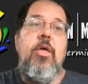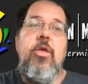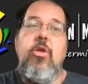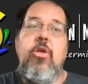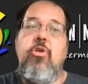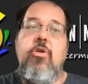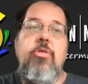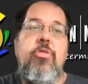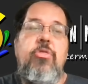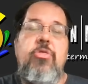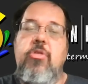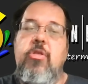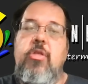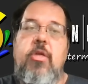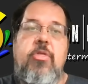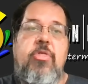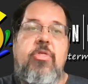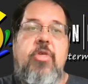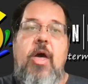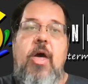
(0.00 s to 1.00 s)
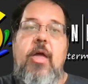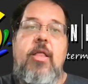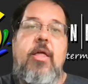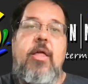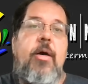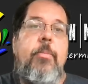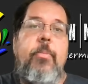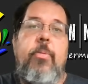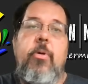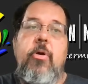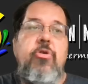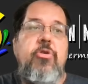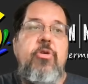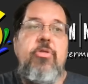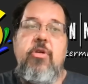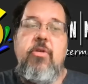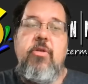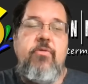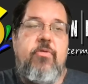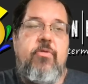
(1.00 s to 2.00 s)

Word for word: You just sign up, purchase it